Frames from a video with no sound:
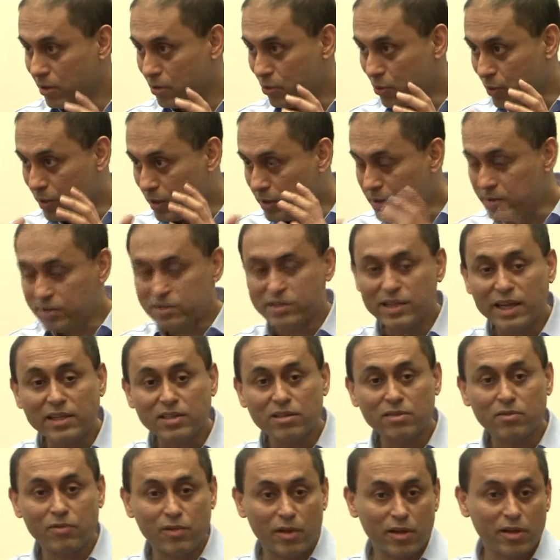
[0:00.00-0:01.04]
your
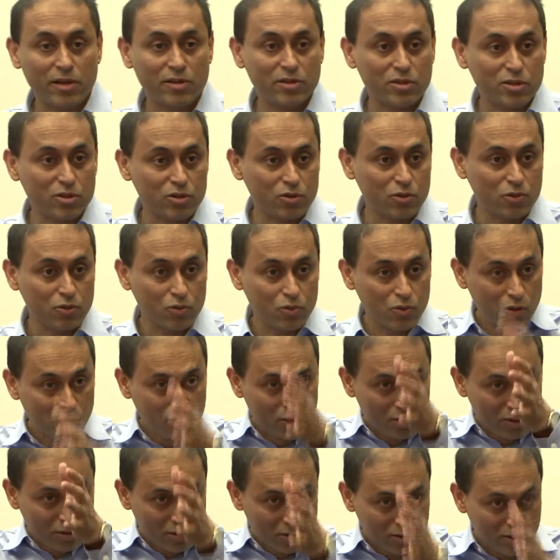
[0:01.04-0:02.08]
incentive is to
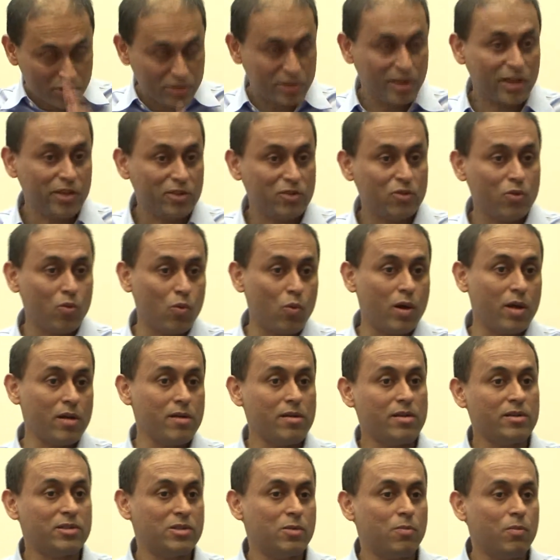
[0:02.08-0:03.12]
stick to
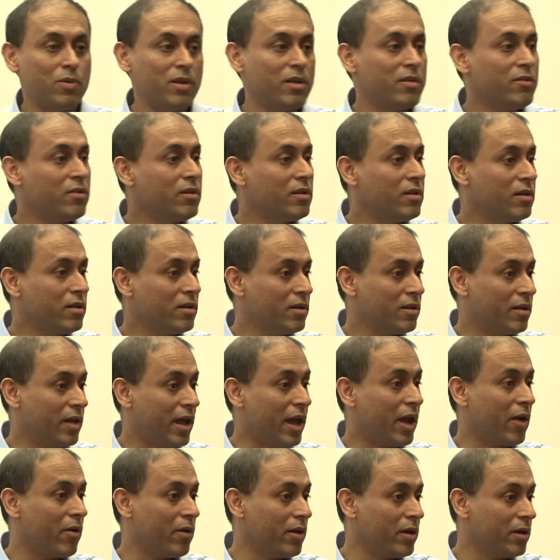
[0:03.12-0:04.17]
one discipline
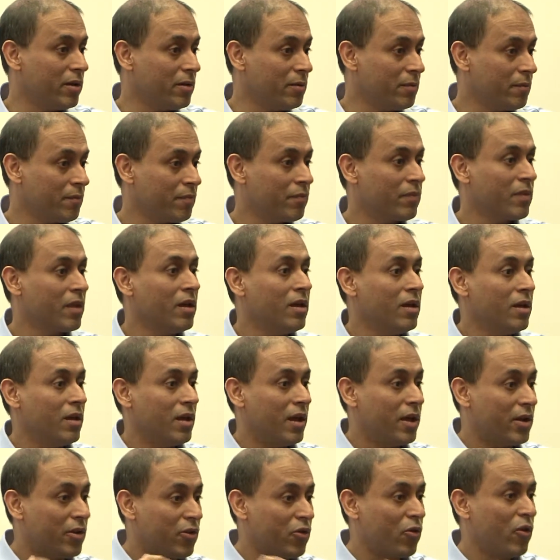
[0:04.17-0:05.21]
area
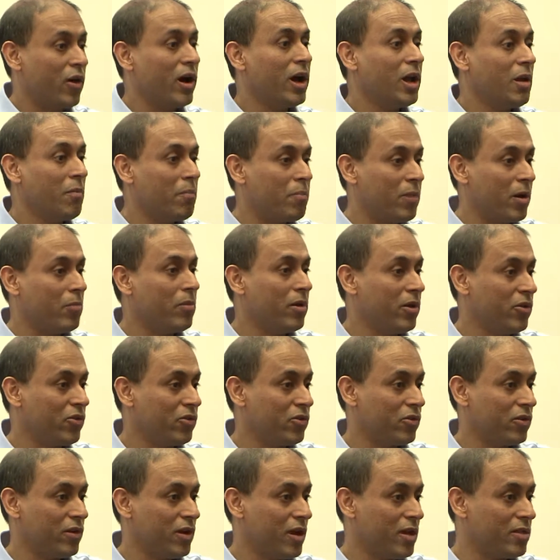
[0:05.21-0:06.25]
and try and
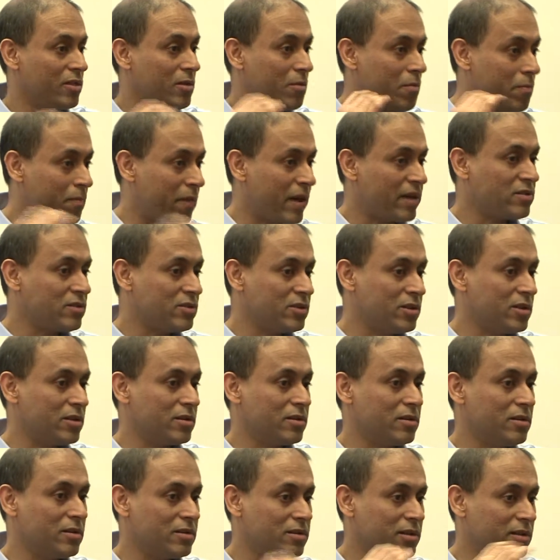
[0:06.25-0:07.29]
publish in the best
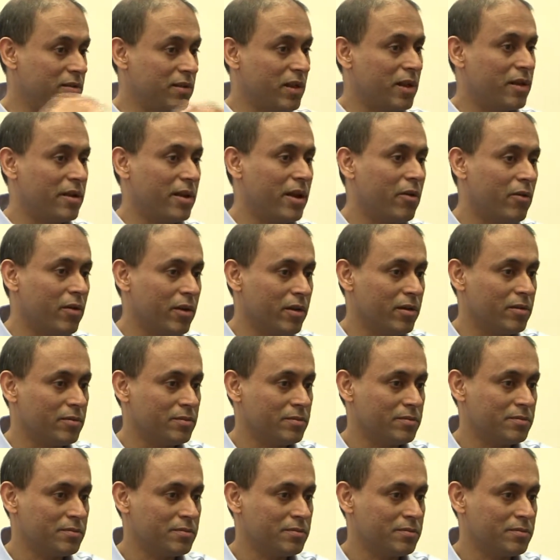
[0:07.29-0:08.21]
journals in that area.